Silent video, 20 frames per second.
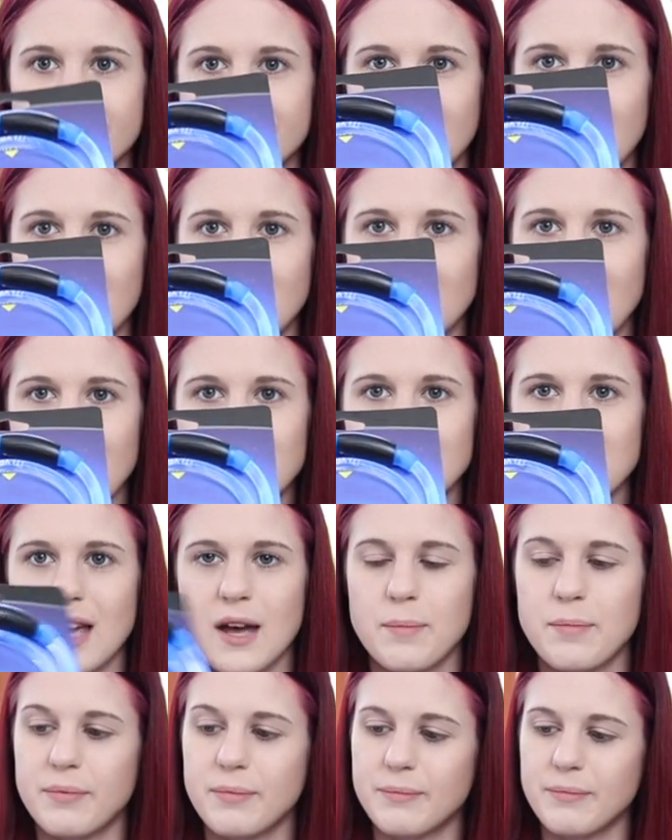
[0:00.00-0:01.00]
it lights
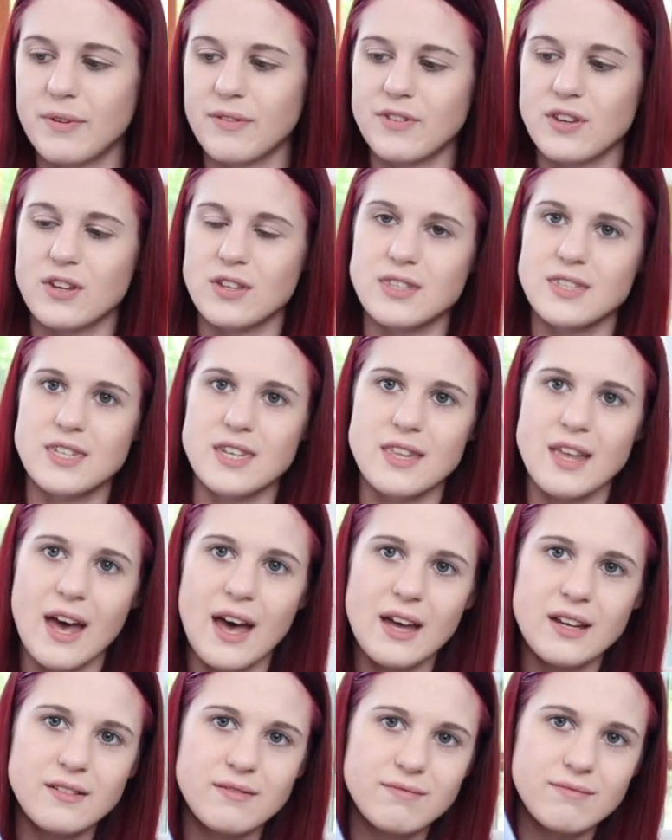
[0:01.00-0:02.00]
up, if you can see
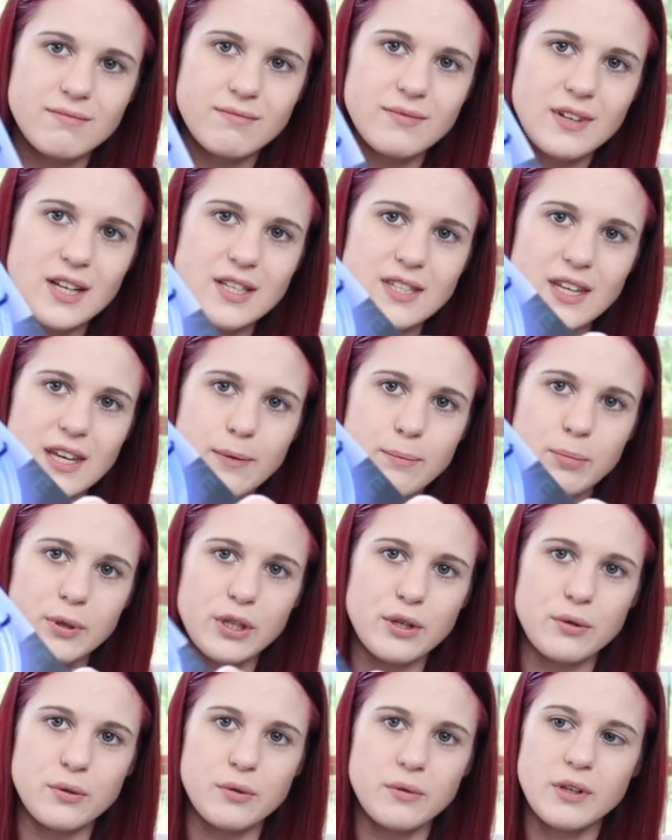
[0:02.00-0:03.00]
that. It's like
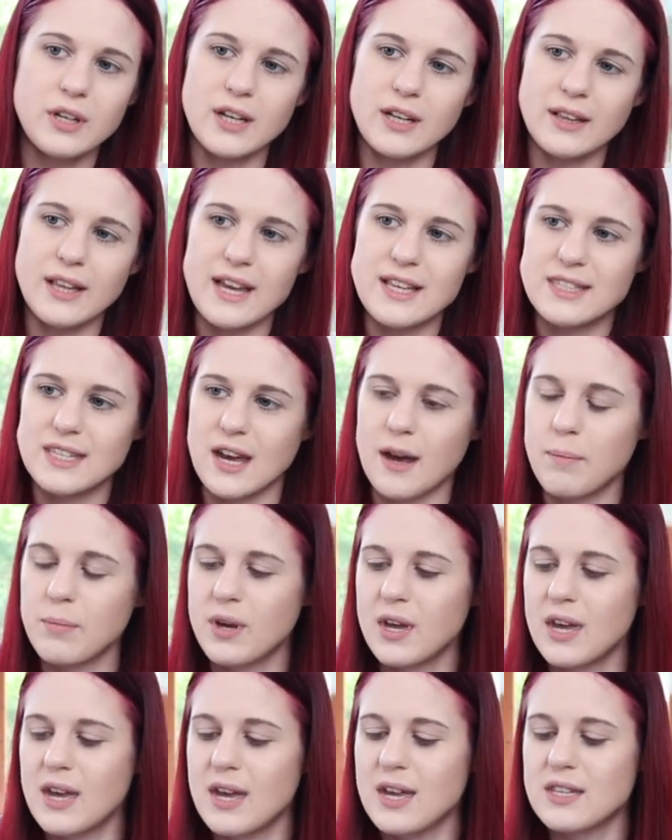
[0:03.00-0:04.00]
blue and it lights up.
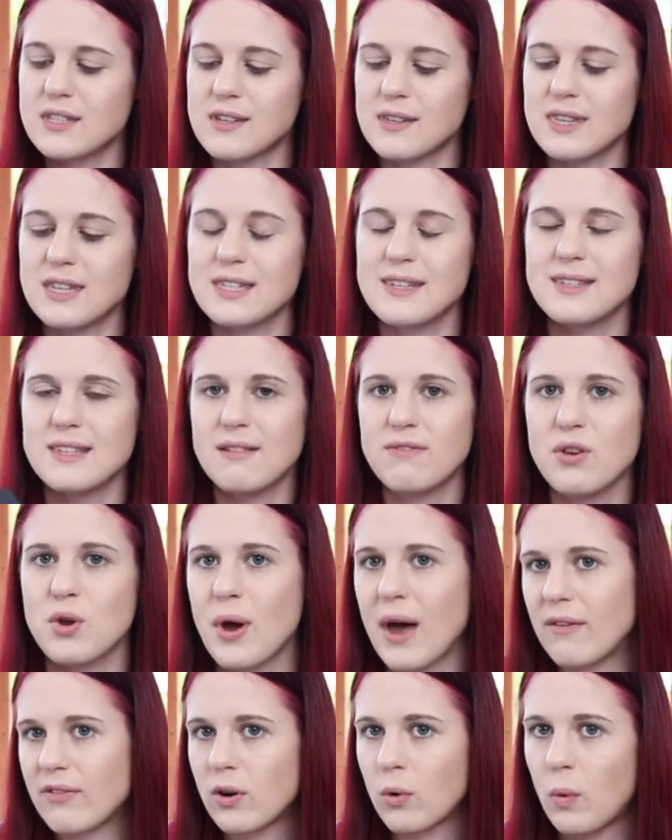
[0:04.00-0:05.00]
So this is if you
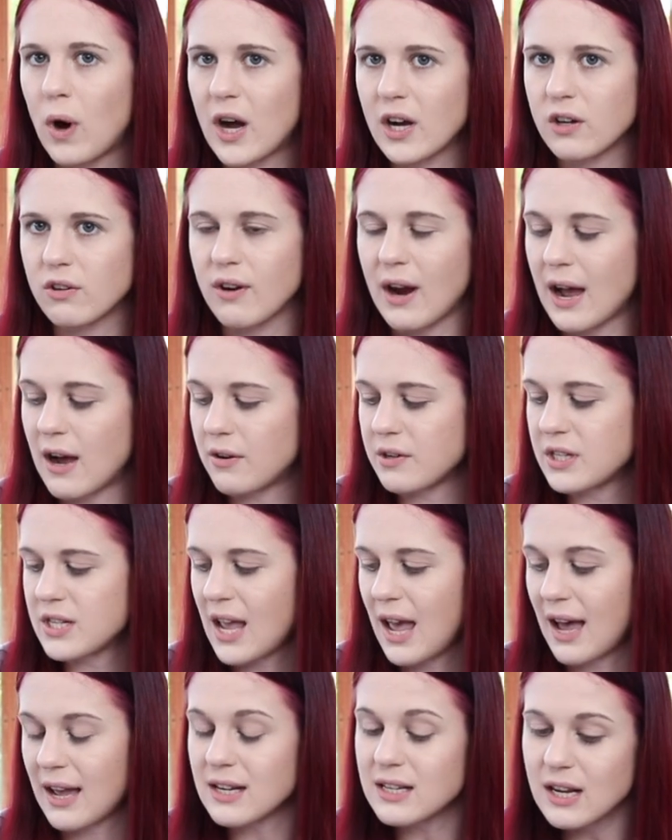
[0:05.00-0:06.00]
ever walk around
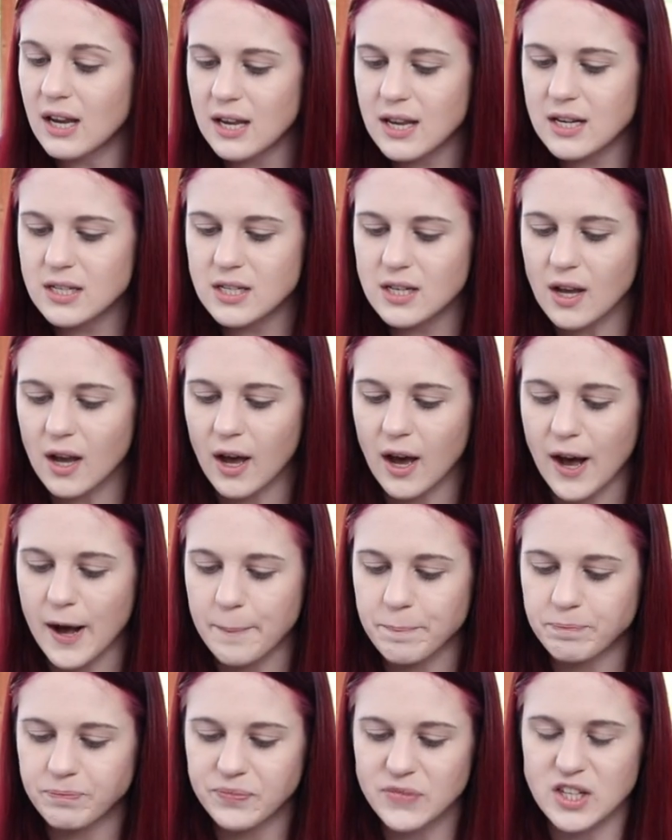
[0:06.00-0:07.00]
at night,
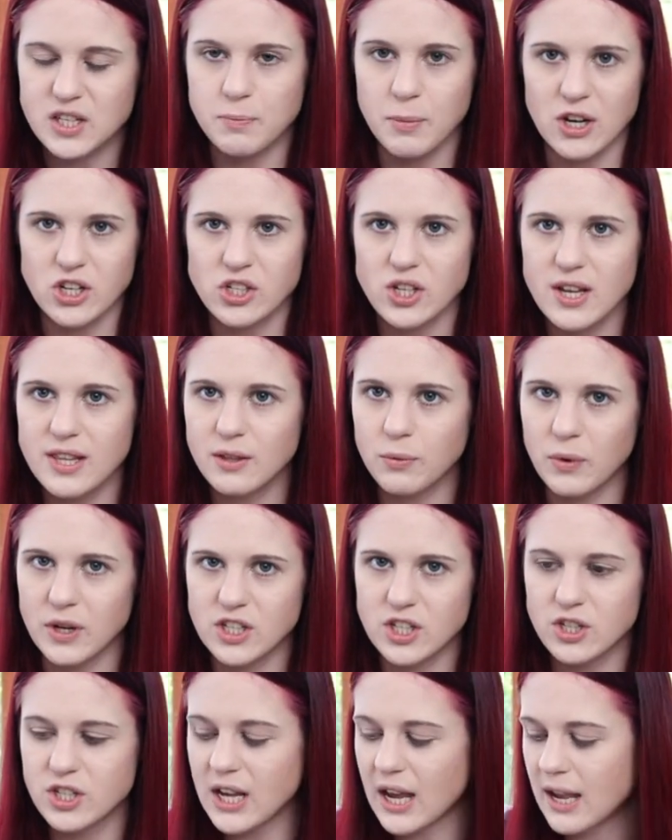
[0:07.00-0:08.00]
um, especially in the
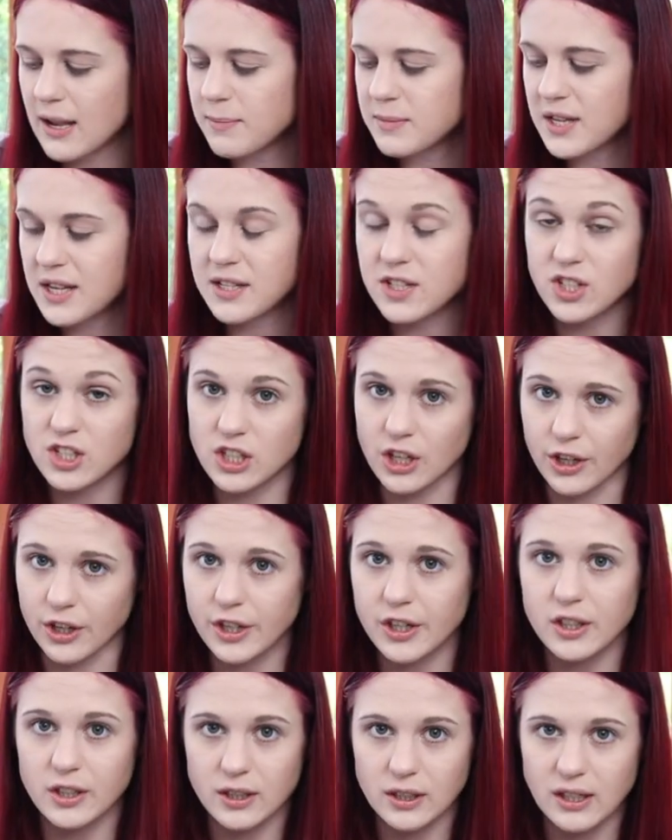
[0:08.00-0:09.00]
winter times, it's
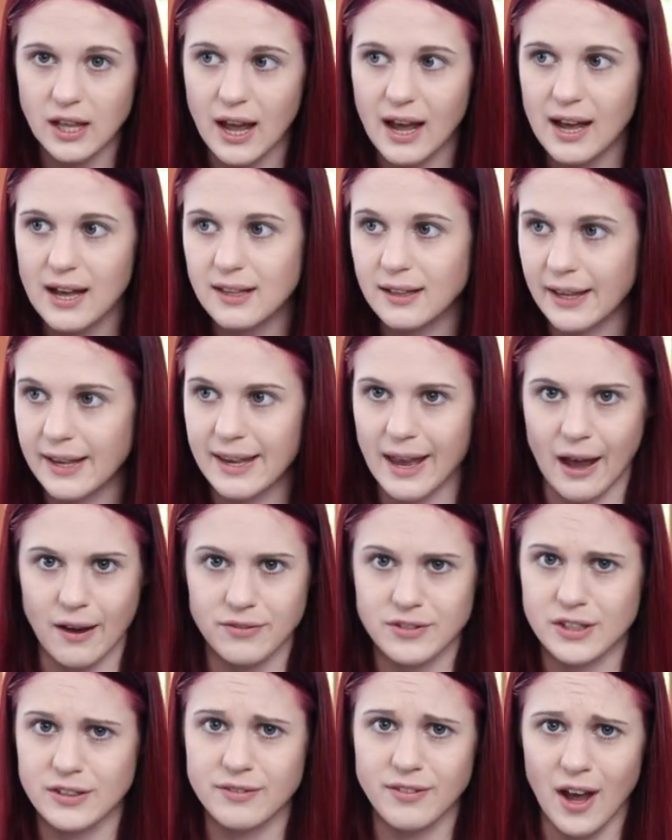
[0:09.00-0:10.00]
dark a lot, like
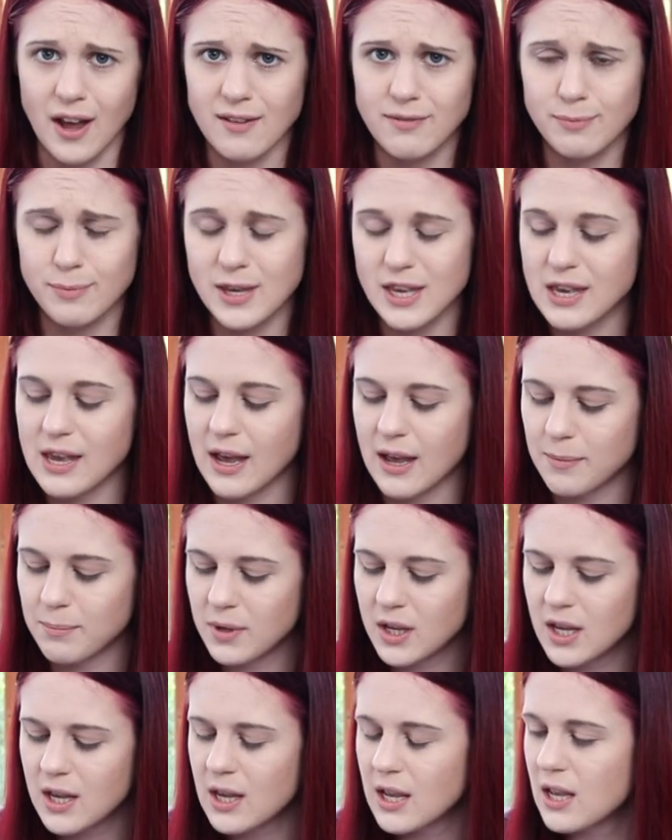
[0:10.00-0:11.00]
after 5
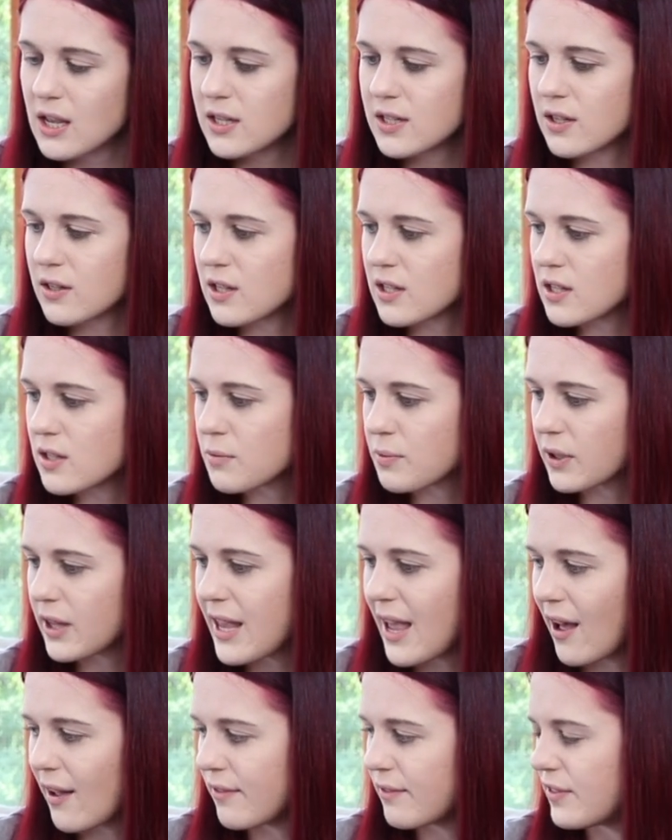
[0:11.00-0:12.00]
p.m. So this is really
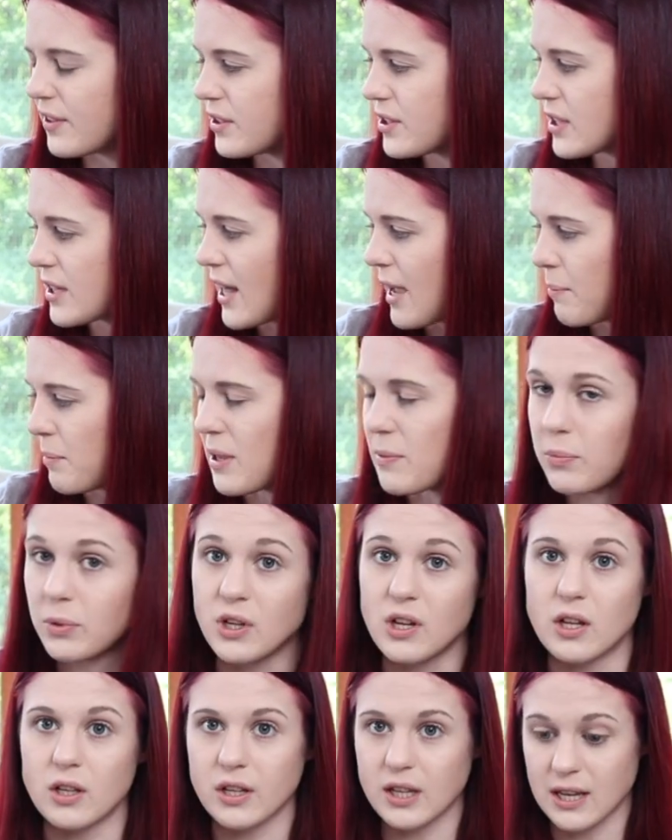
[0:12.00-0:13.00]
helpful so that
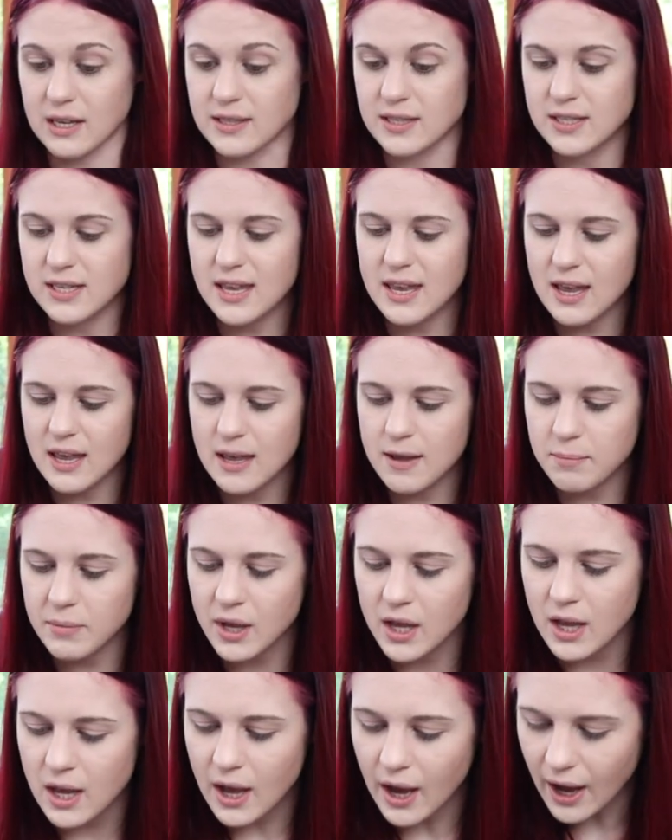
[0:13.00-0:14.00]
people can see him.
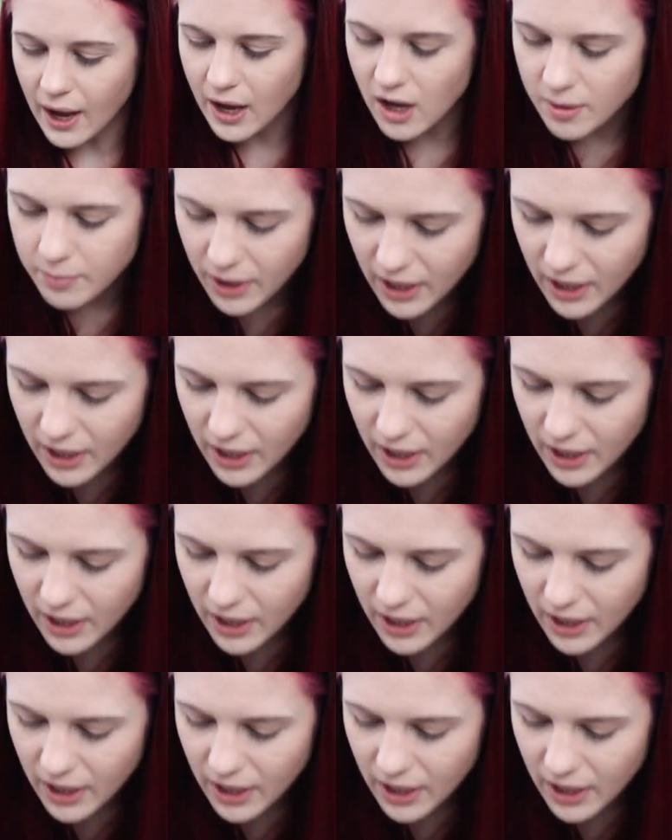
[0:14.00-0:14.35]
Um,